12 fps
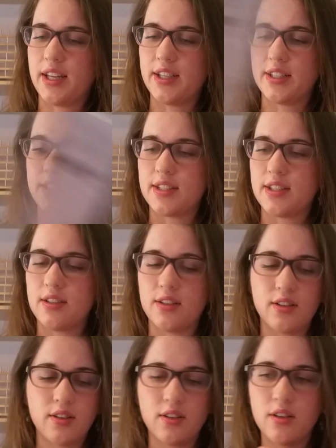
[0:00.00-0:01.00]
is
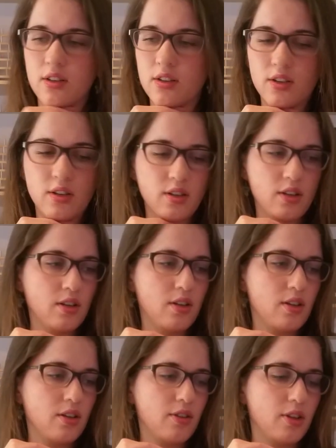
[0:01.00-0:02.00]

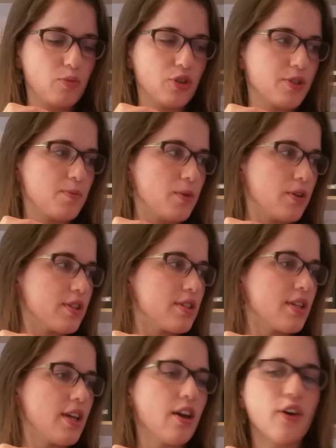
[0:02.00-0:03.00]
the Brooks Books
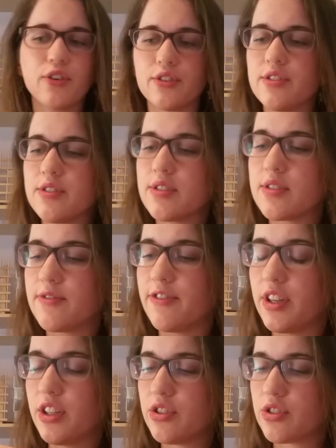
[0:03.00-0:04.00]
gowns
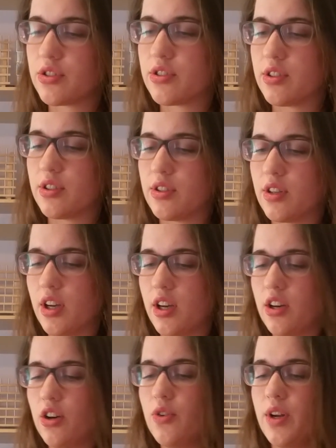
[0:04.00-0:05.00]
finished.
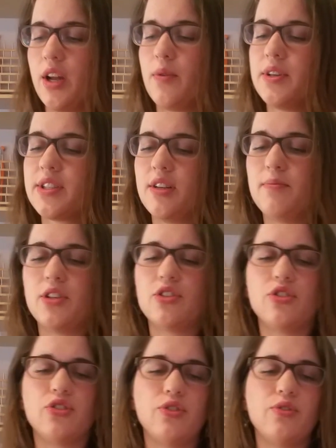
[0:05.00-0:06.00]
Oh, and I was going to
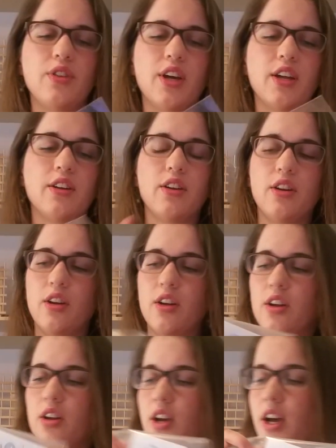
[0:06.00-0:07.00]
mention too that
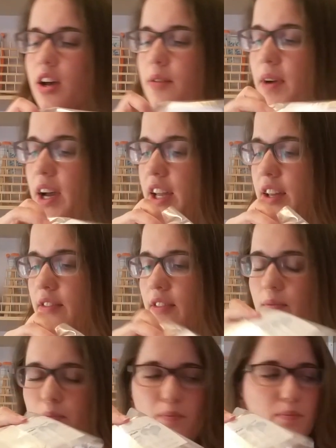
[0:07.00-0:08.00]
I
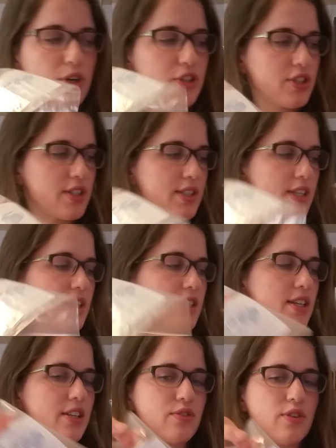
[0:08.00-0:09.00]
purchased the
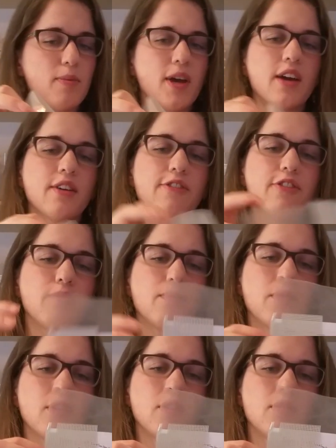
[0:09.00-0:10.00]
accessory pack
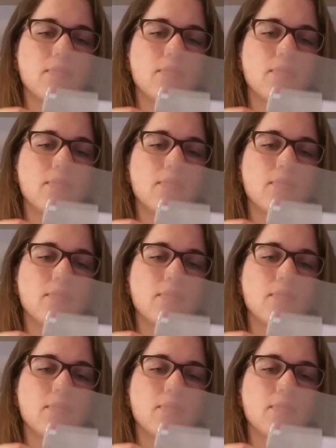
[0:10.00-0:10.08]
from